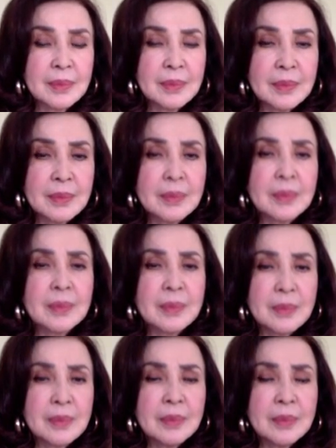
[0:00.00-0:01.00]

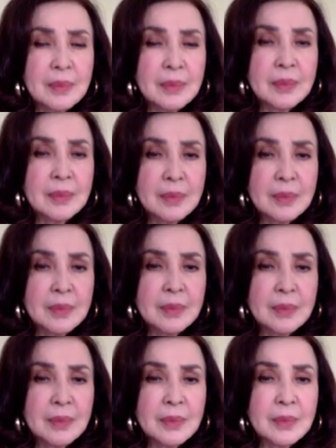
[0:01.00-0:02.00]

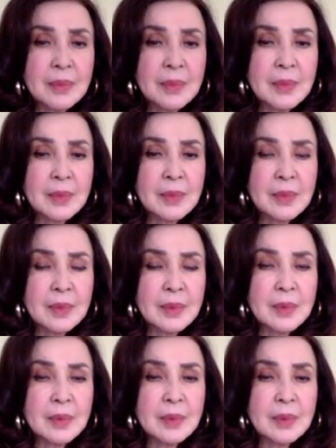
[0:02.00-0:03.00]

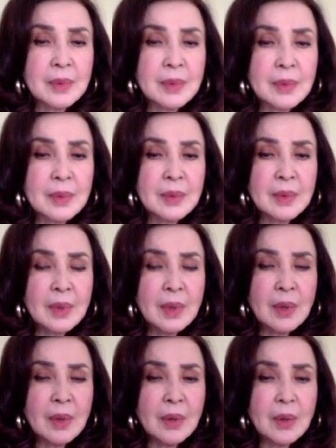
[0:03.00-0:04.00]

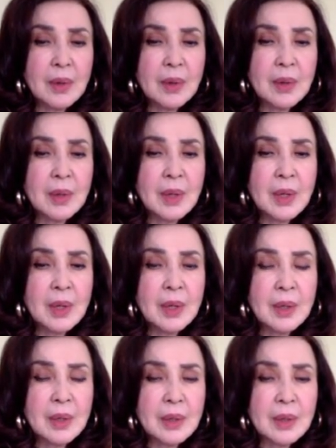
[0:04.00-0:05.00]

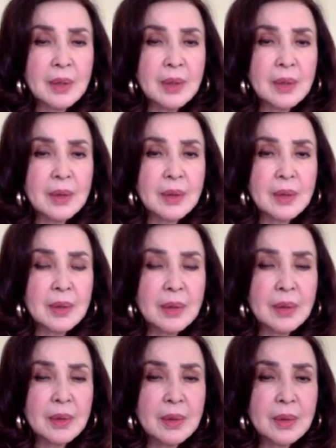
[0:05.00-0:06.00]

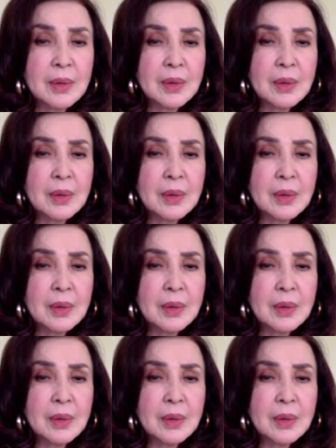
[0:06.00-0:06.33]
(not speaking)